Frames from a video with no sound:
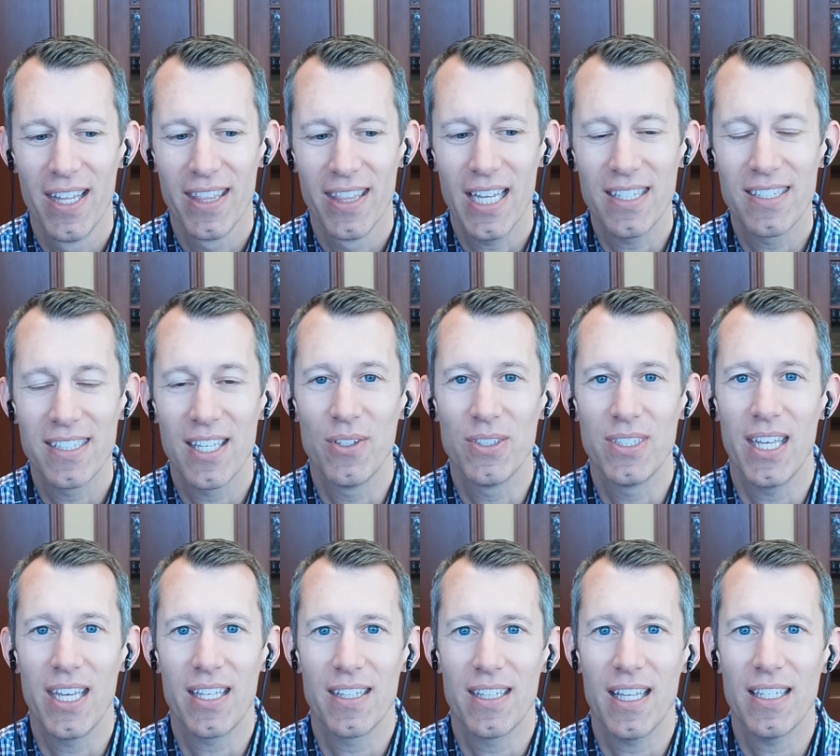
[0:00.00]
That sounds
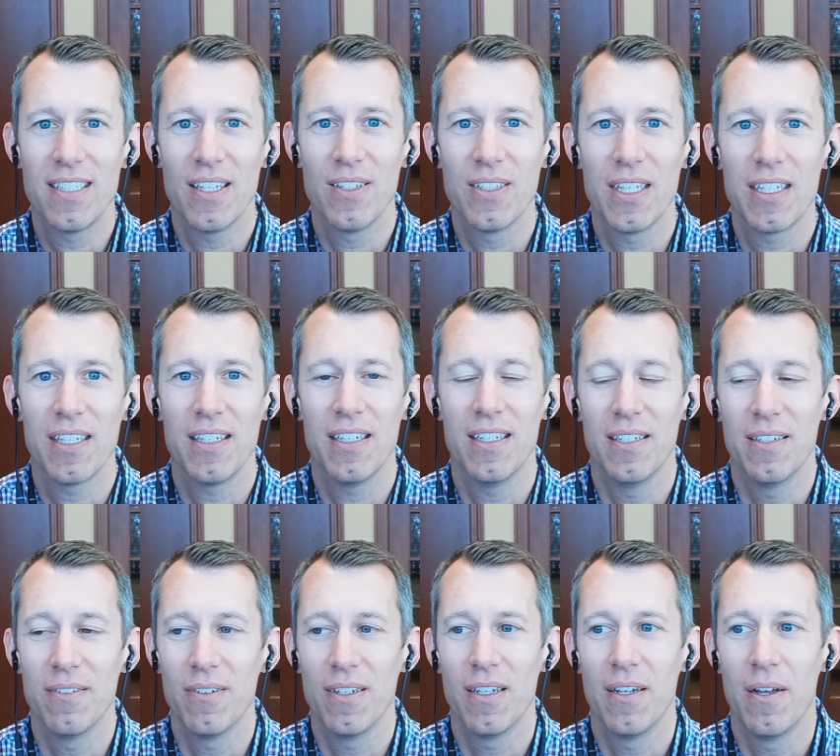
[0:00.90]
like
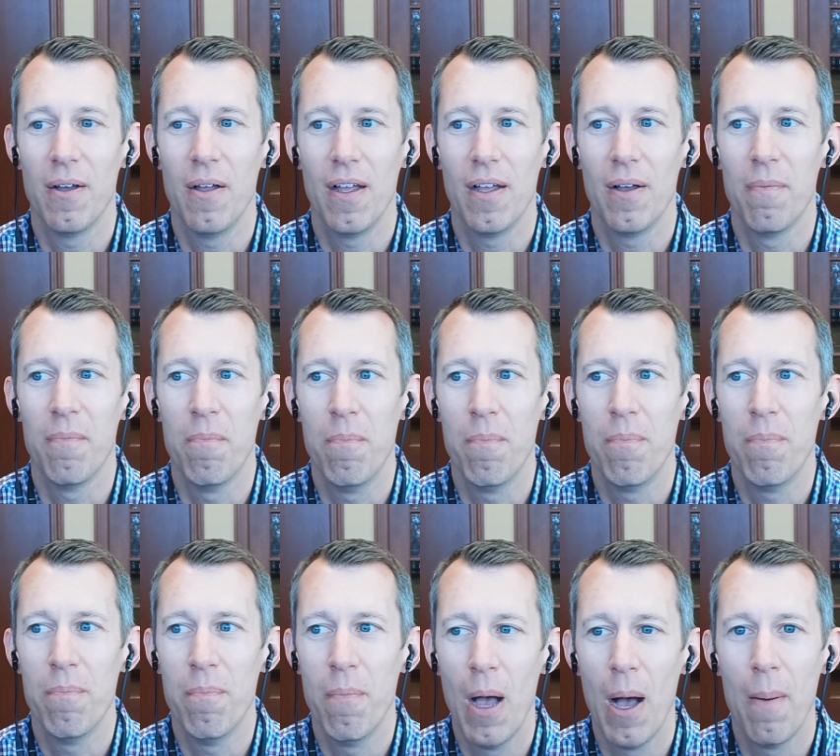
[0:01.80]
a
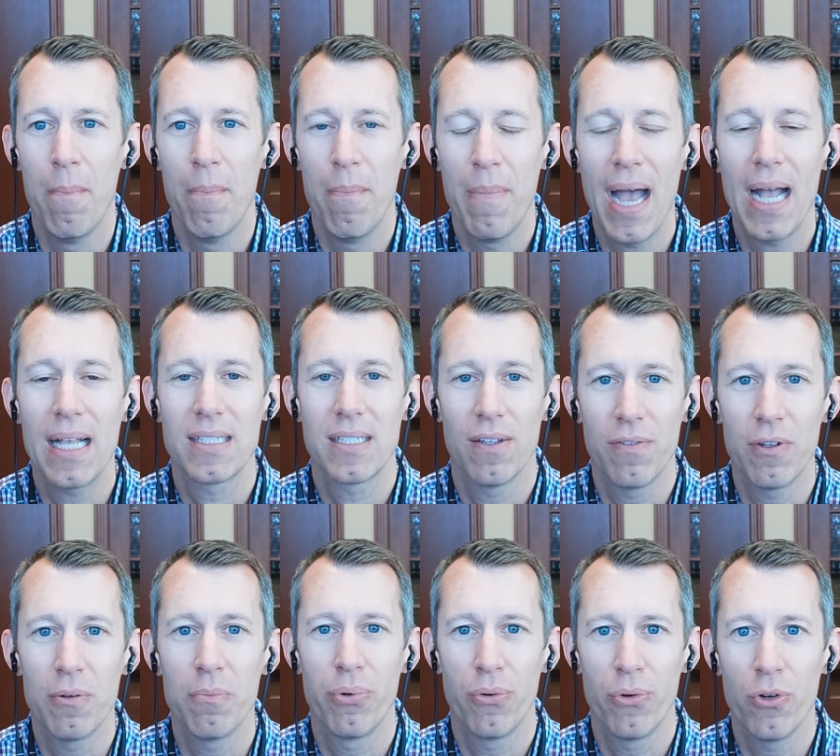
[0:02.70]
massive
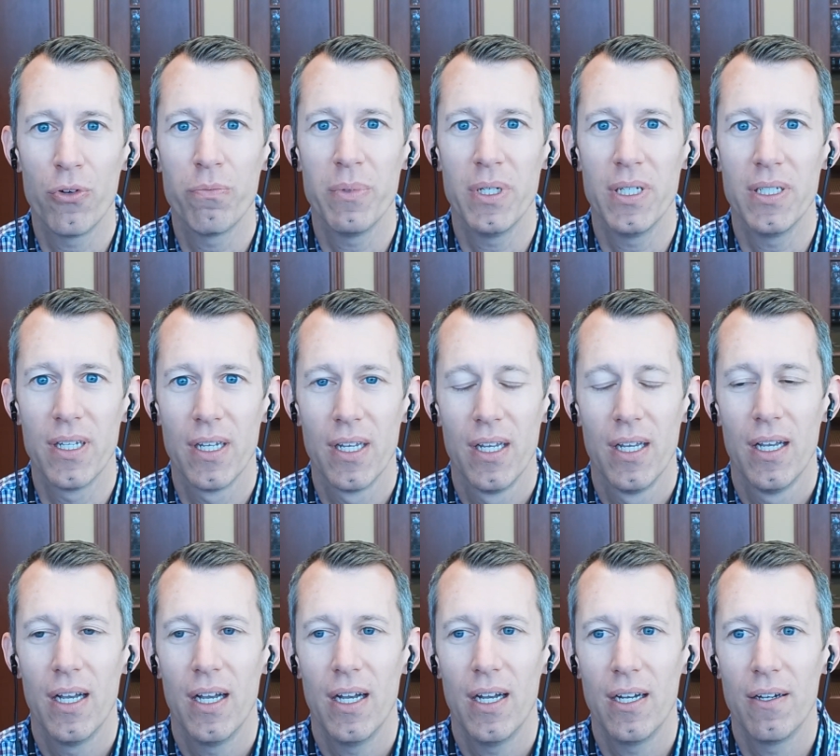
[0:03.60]
improvement
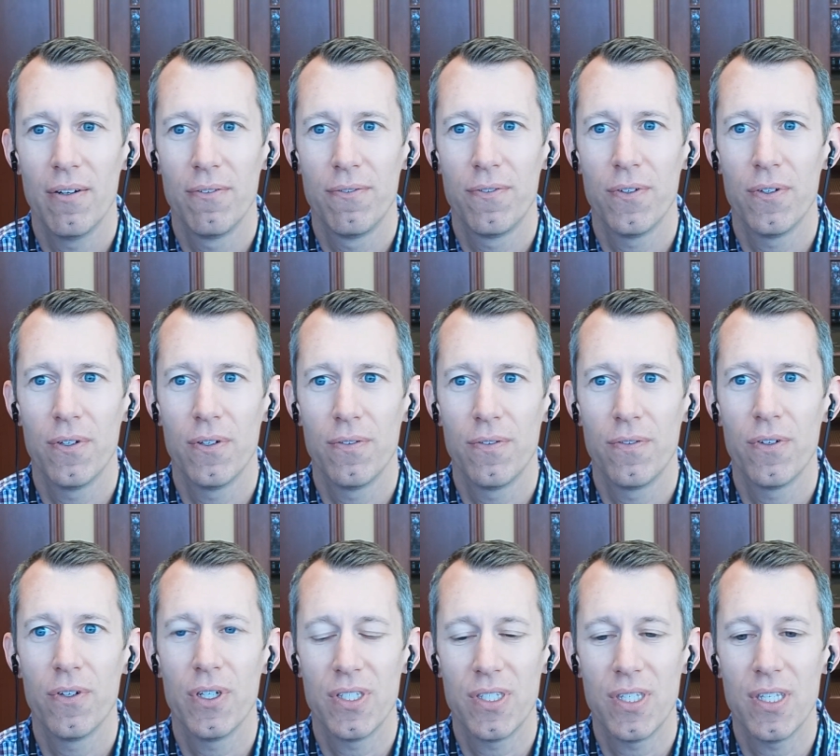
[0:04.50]

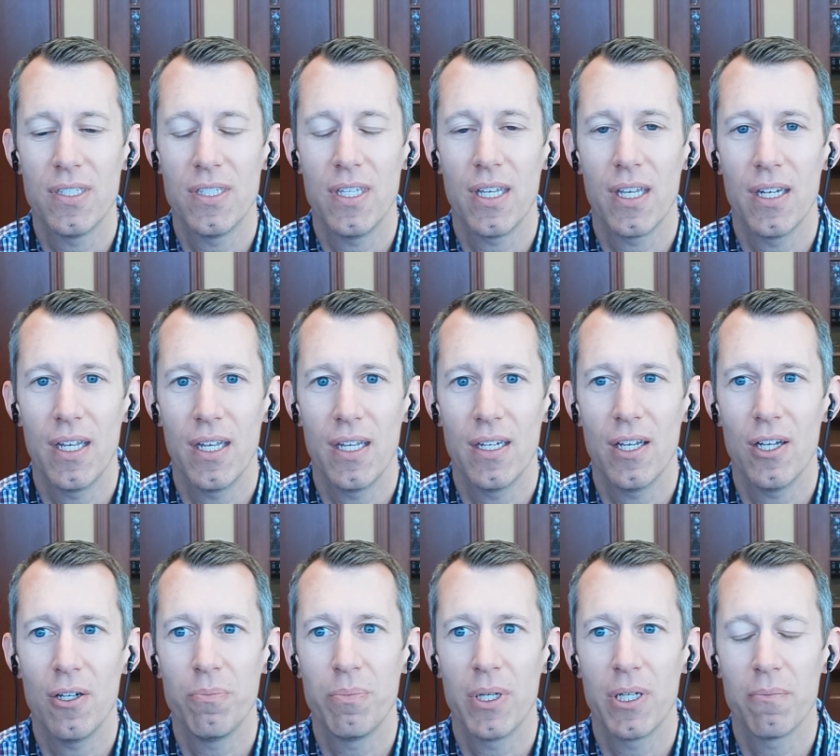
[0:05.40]
for assisting and
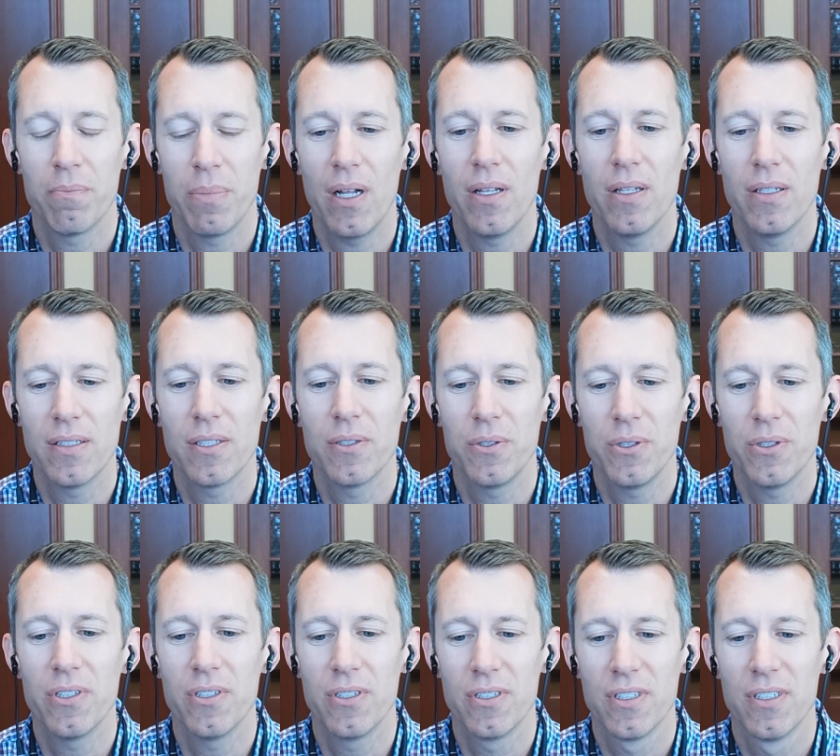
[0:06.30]
helping
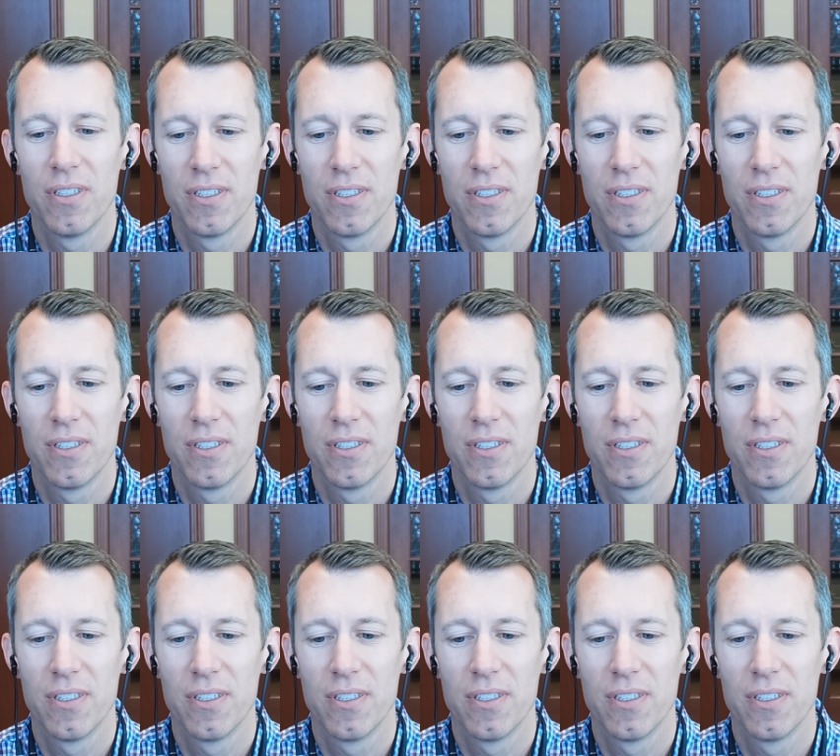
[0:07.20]
policyholders.